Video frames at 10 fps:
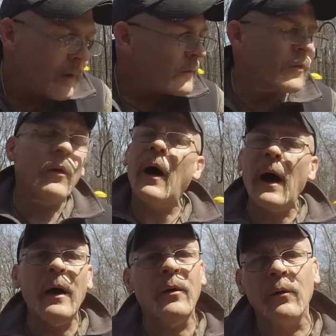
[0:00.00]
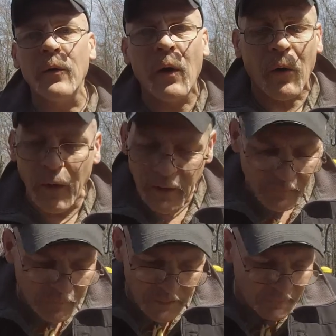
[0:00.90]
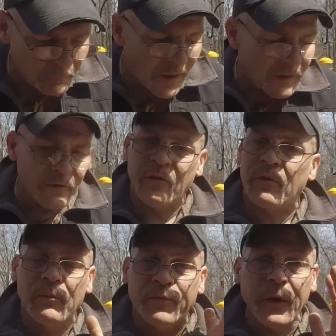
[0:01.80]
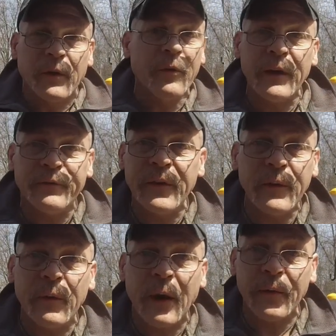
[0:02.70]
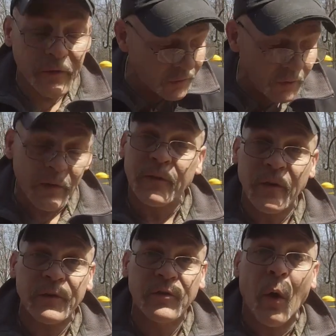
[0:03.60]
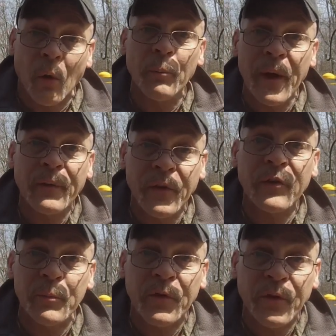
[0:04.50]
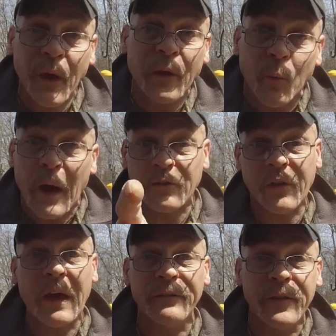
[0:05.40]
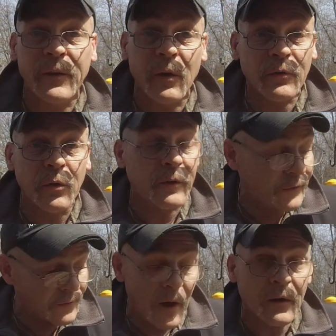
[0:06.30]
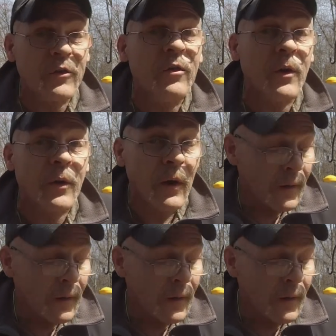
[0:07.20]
So I don't know, and Buckin did a great video on this too that says, don't make this mistake. Watch that video too if you're not sure.